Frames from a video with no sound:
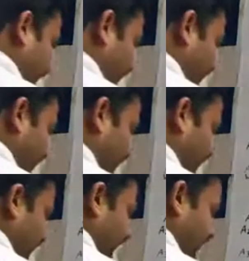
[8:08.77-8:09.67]
and
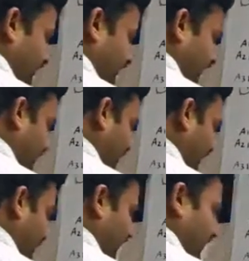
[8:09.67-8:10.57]
this is 0.
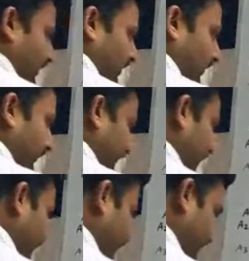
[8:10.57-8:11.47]
And
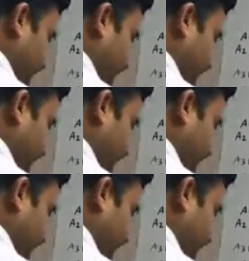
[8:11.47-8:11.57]
next,